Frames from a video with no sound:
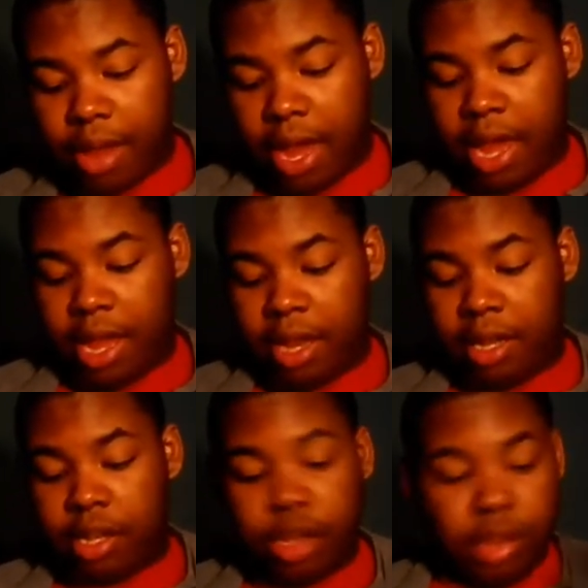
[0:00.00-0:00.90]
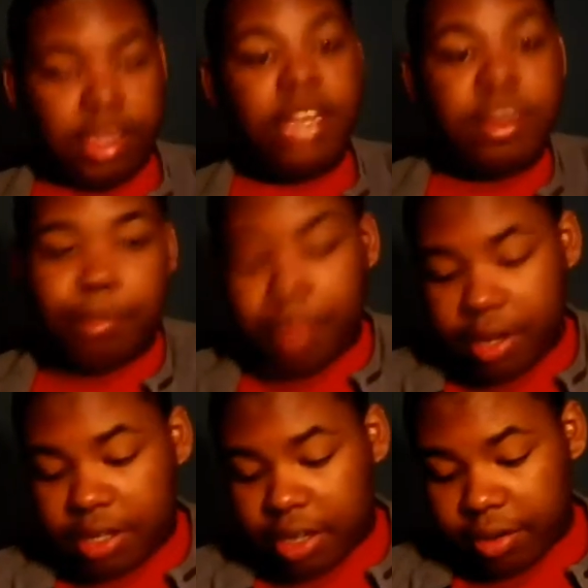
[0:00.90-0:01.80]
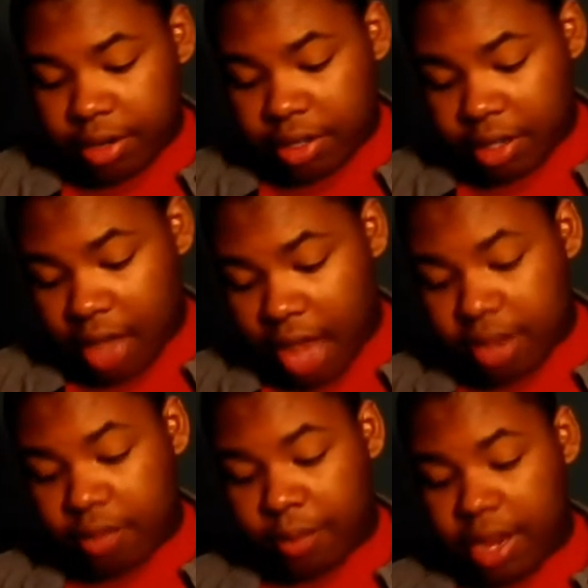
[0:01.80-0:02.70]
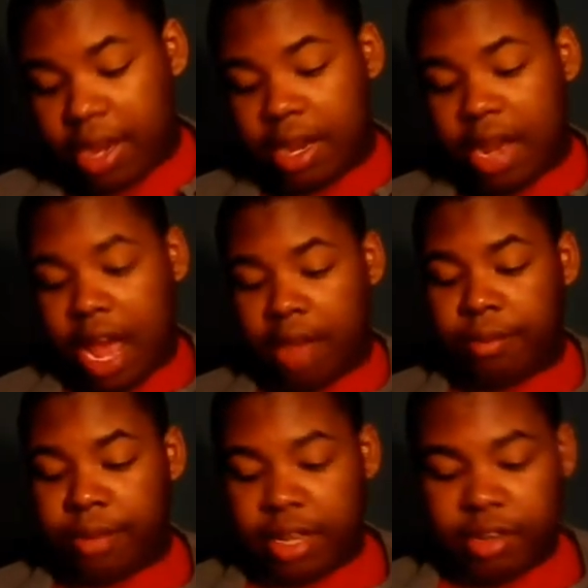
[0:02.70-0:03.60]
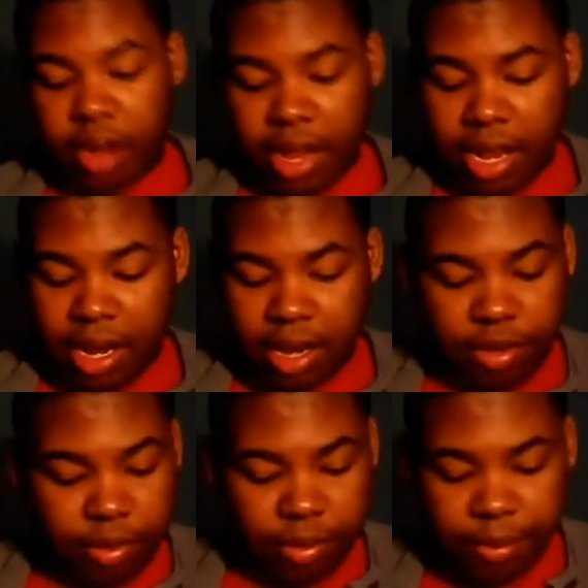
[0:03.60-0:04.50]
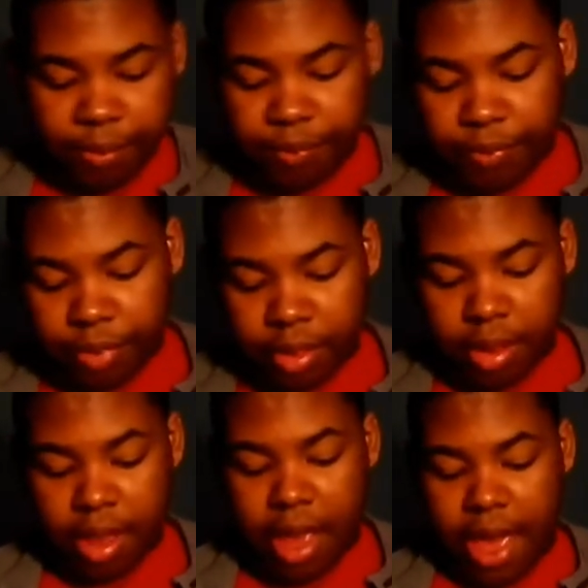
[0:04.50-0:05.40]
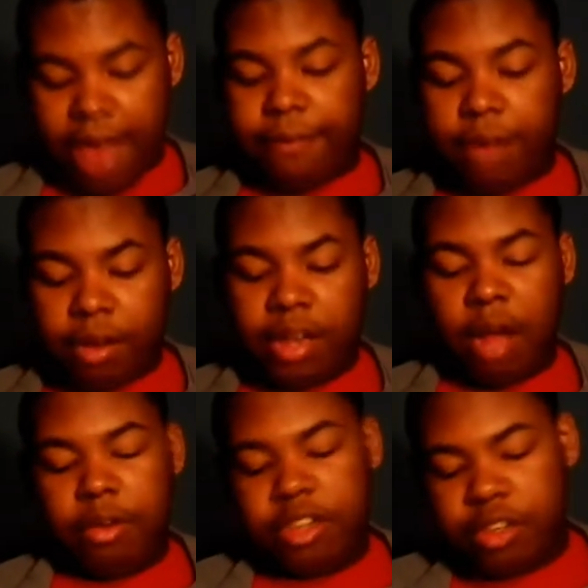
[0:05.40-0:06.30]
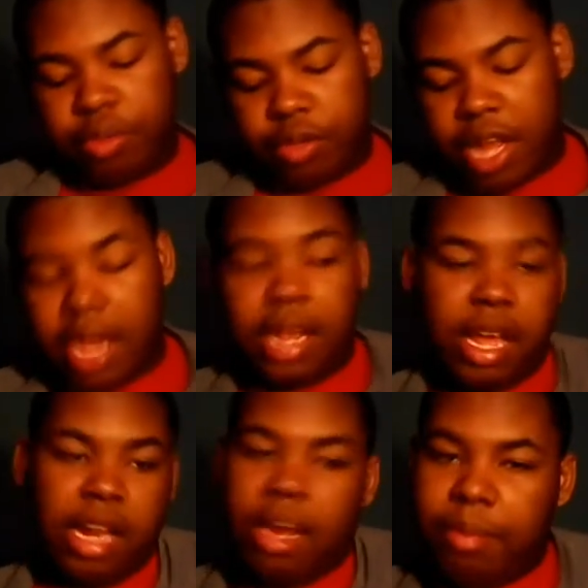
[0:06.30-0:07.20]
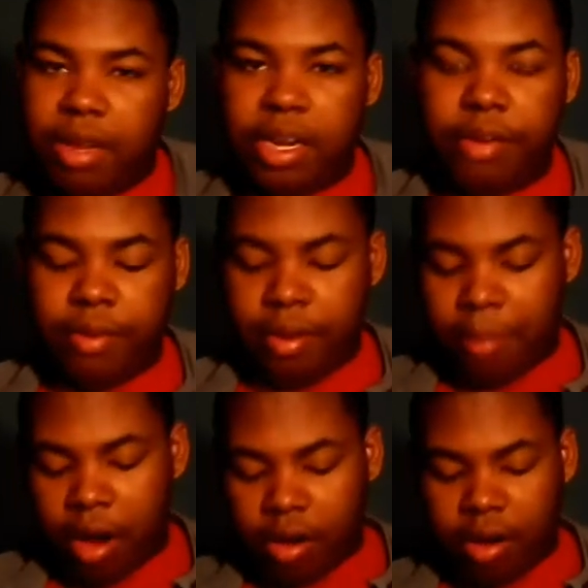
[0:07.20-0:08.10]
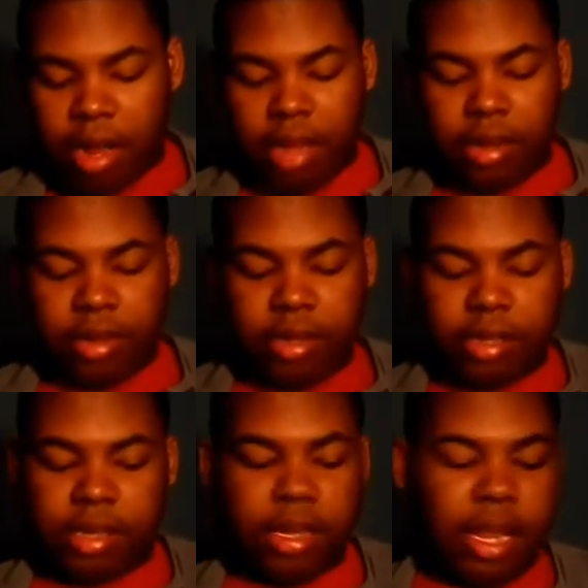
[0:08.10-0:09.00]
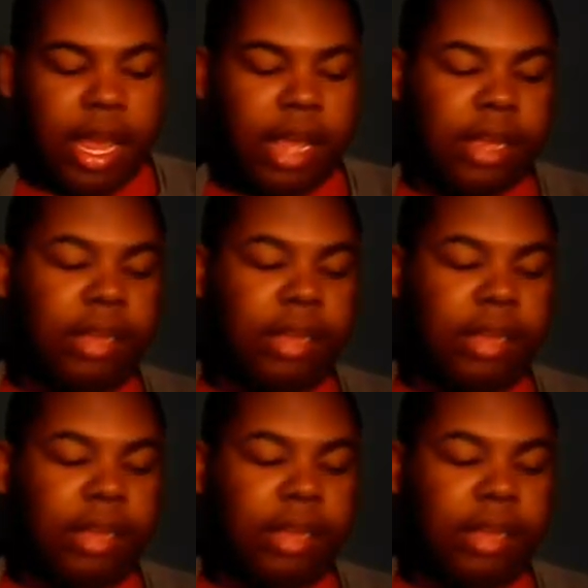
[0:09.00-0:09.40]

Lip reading: And this book series, that's when I really started getting into it. At first, I would just use like a couple of different marker colors like